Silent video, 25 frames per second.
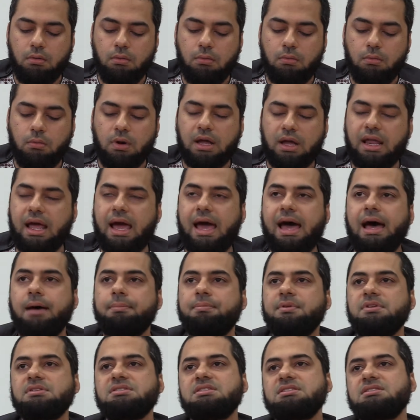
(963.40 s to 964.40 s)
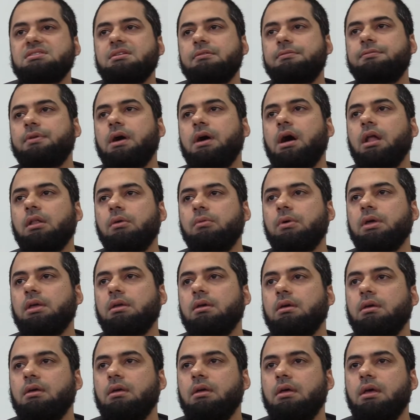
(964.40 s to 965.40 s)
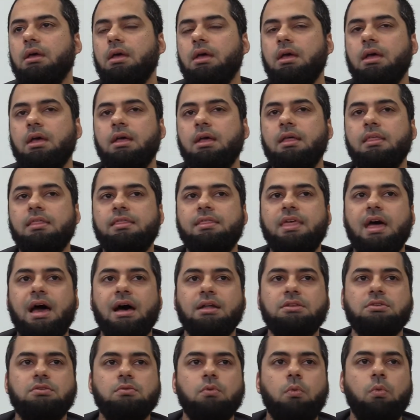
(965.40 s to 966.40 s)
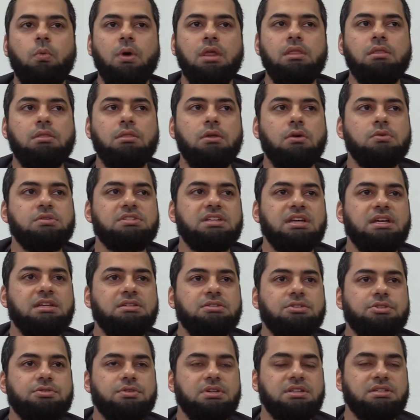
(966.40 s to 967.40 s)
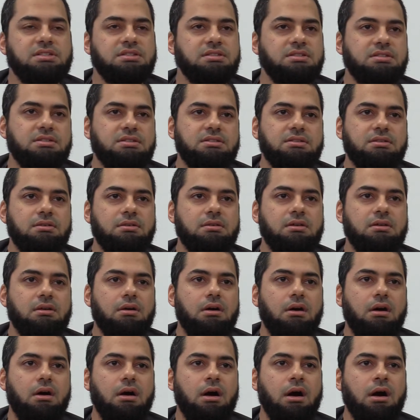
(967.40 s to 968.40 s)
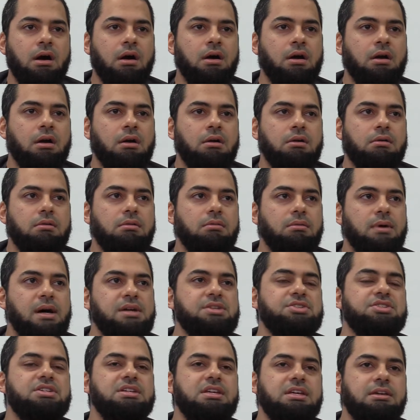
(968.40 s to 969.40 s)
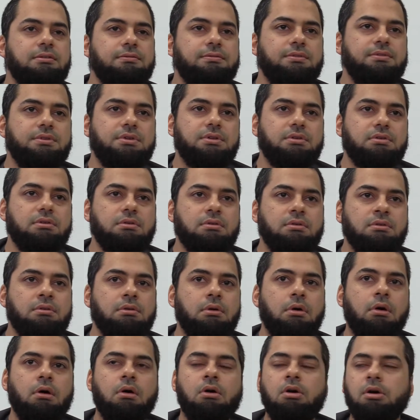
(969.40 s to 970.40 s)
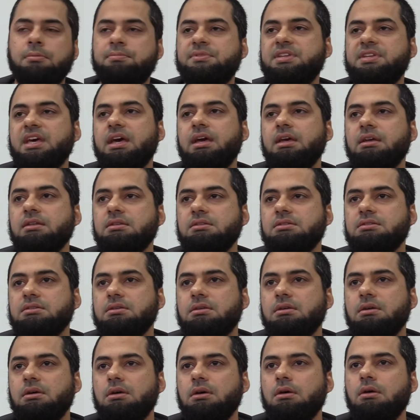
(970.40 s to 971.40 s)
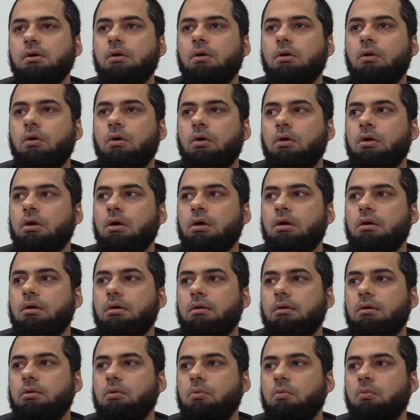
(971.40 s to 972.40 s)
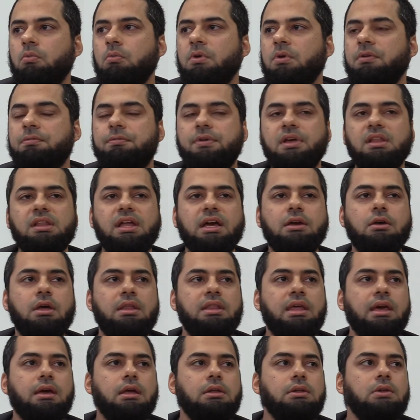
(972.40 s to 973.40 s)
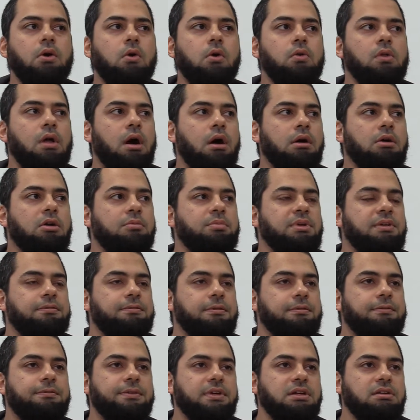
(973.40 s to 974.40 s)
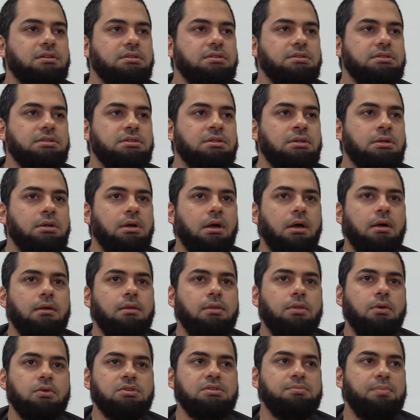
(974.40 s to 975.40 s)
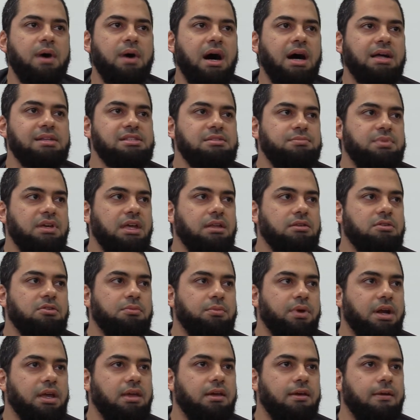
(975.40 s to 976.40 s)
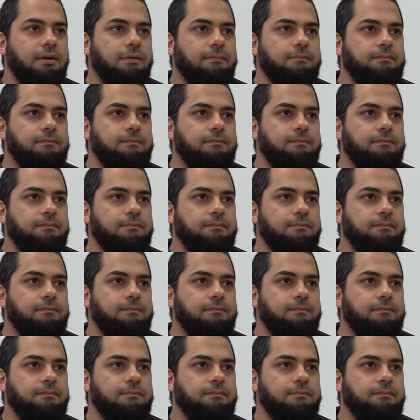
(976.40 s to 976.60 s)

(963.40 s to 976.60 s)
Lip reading: what happens is the following, that when those interests are achieved or obtained, or we feel like they can no longer be fulfilled, those bonds begin to break.